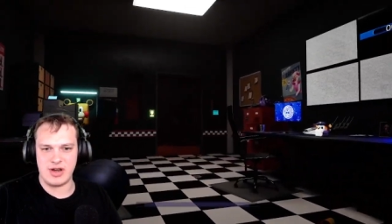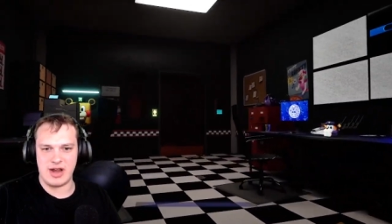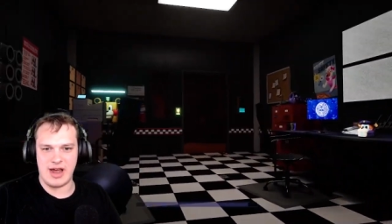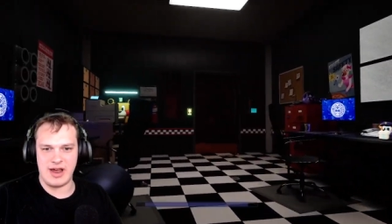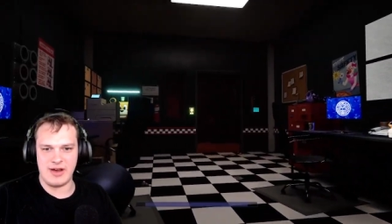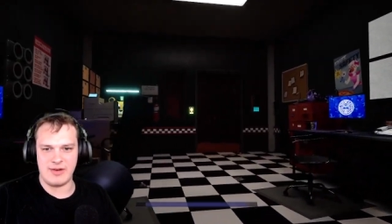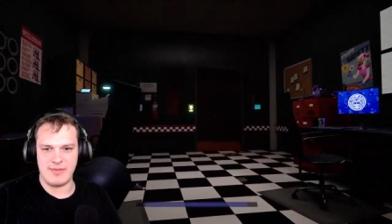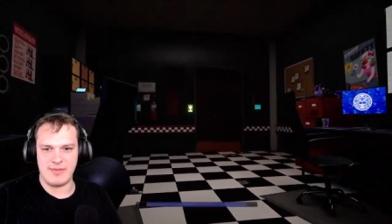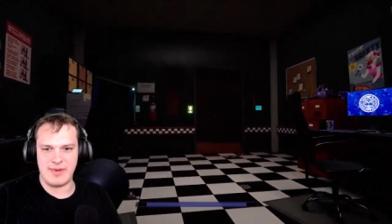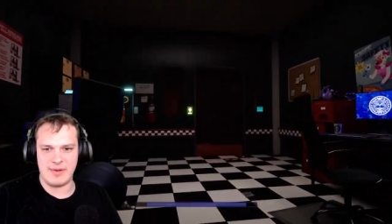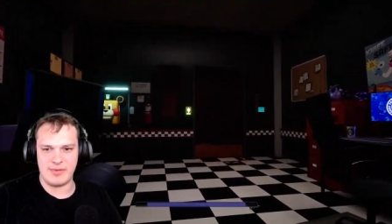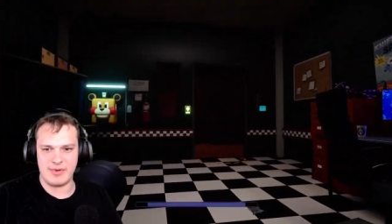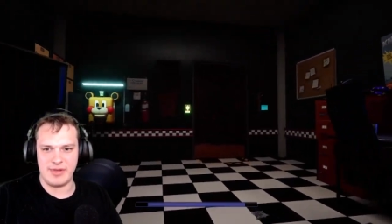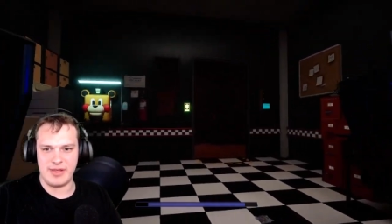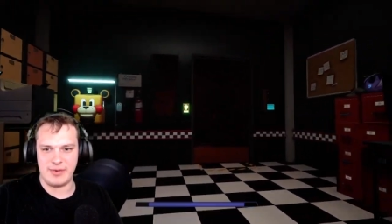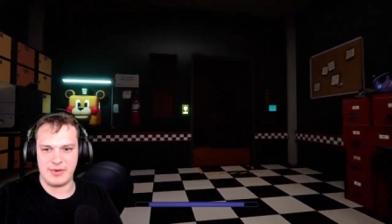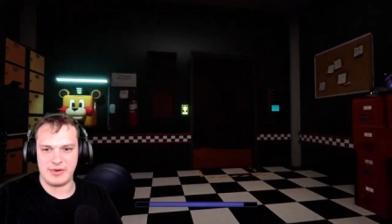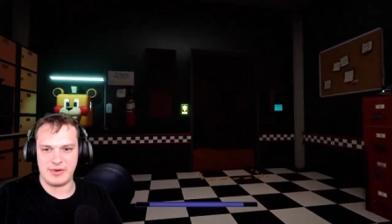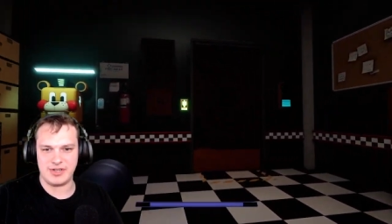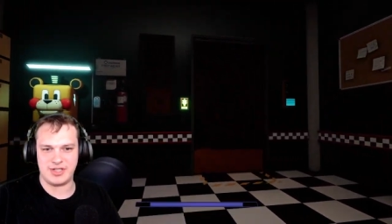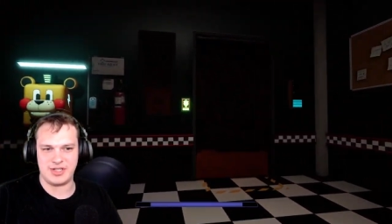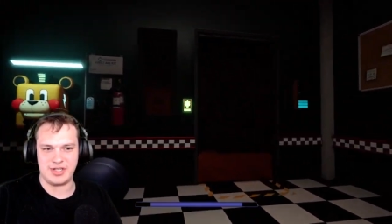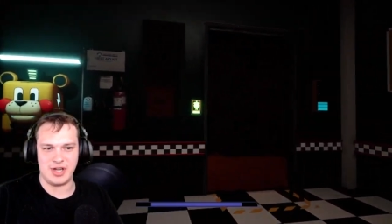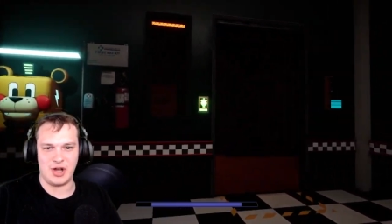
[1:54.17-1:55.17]
I remember when they
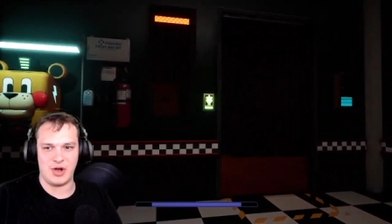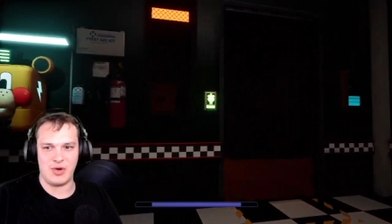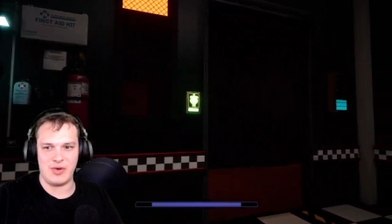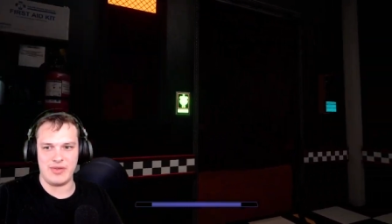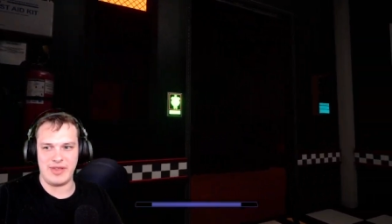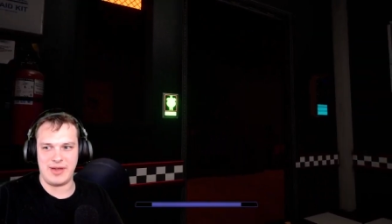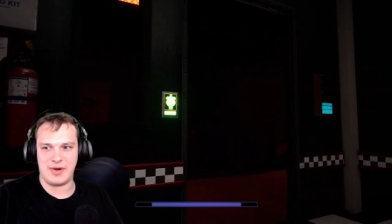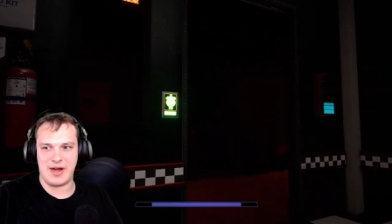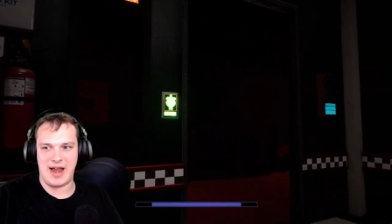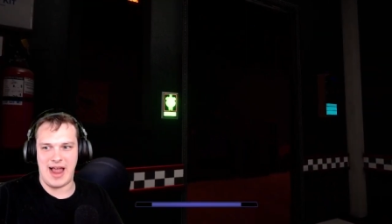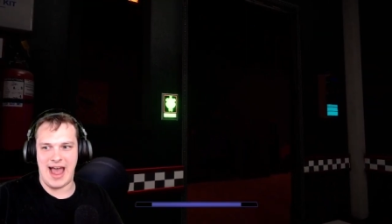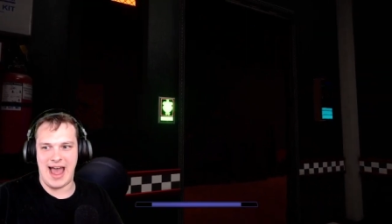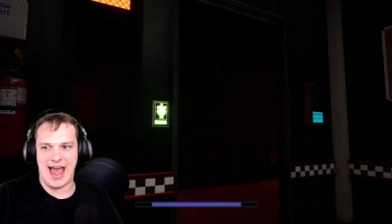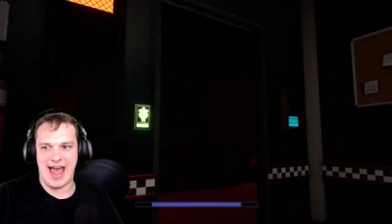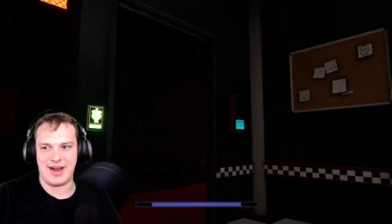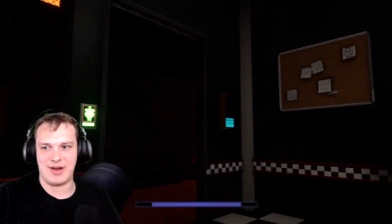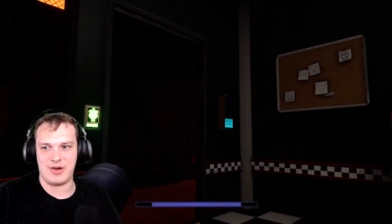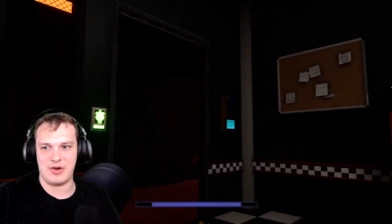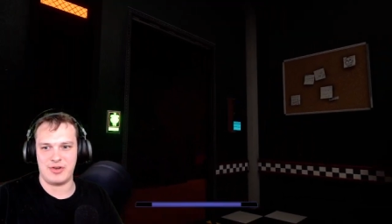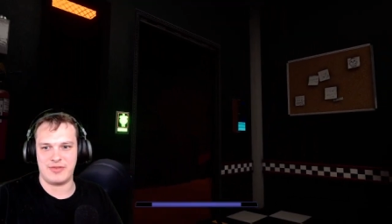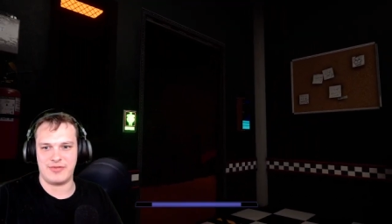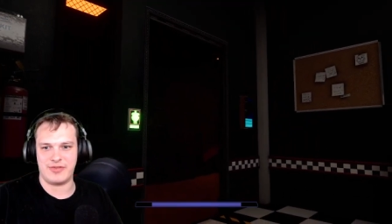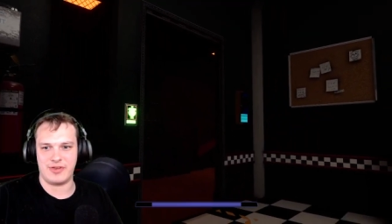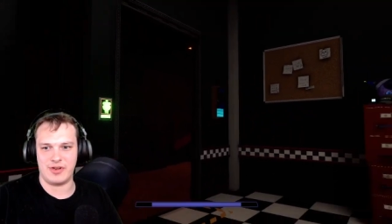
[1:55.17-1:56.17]
were so they were
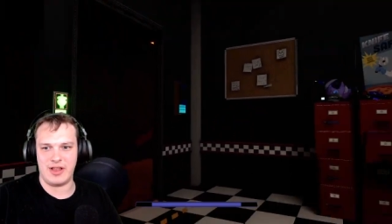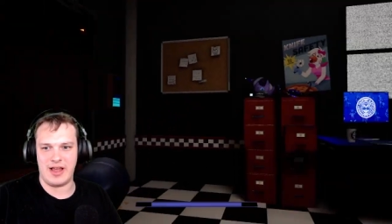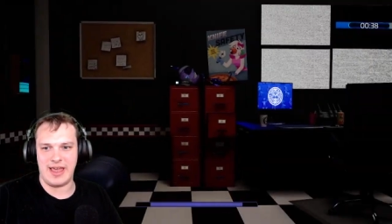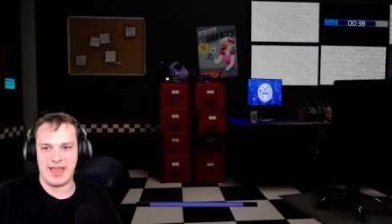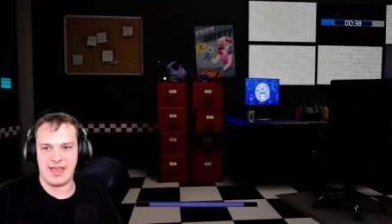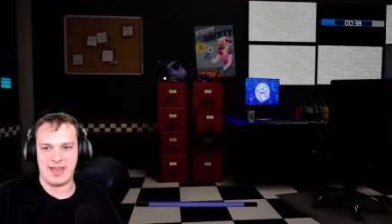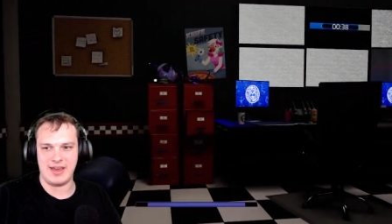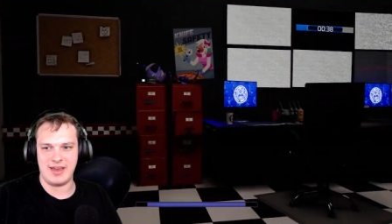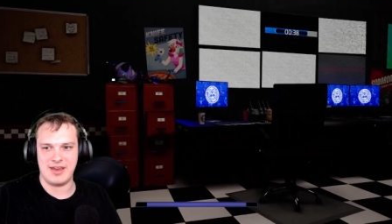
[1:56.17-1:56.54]
aggroed for like